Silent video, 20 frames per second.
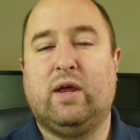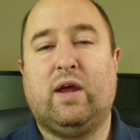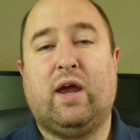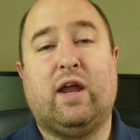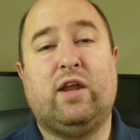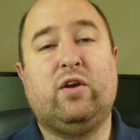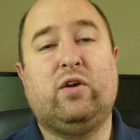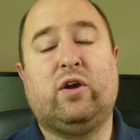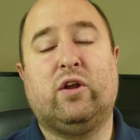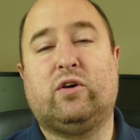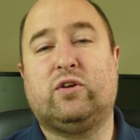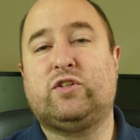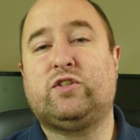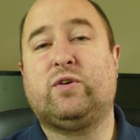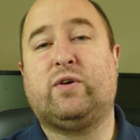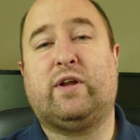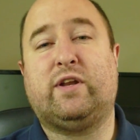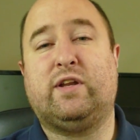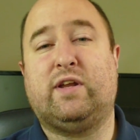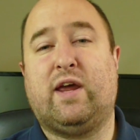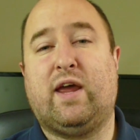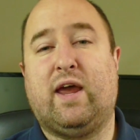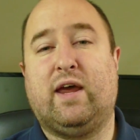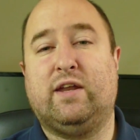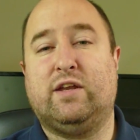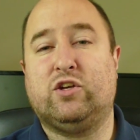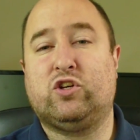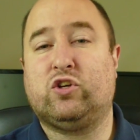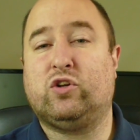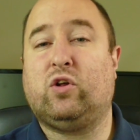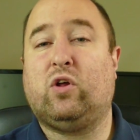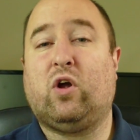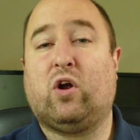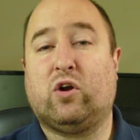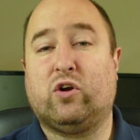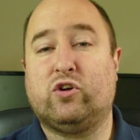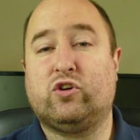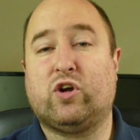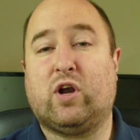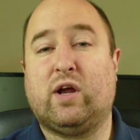and you can also add additional
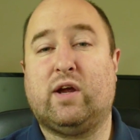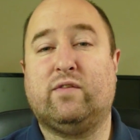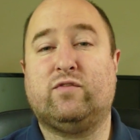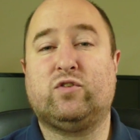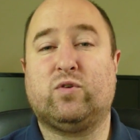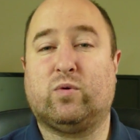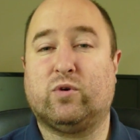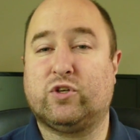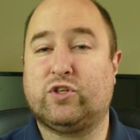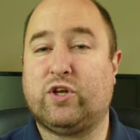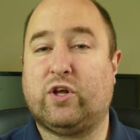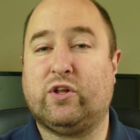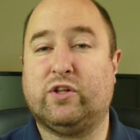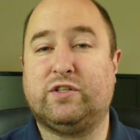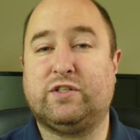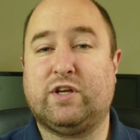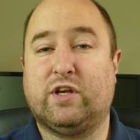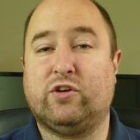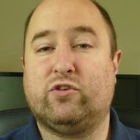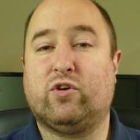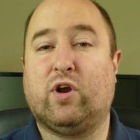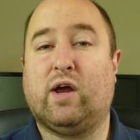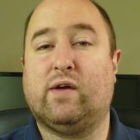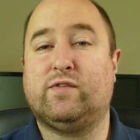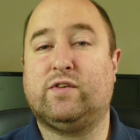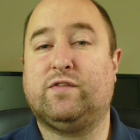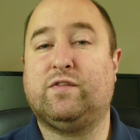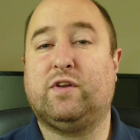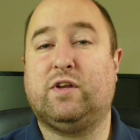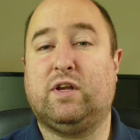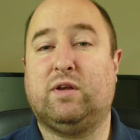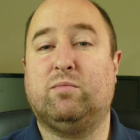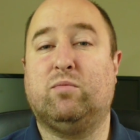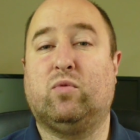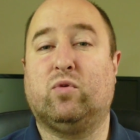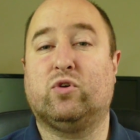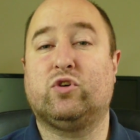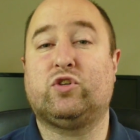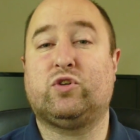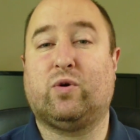hard drives or solid state drives if you need
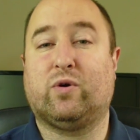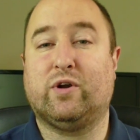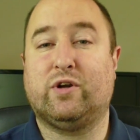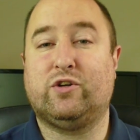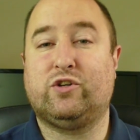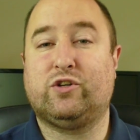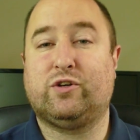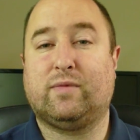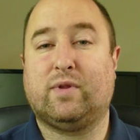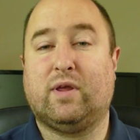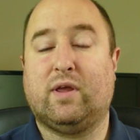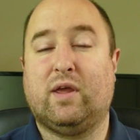more storage.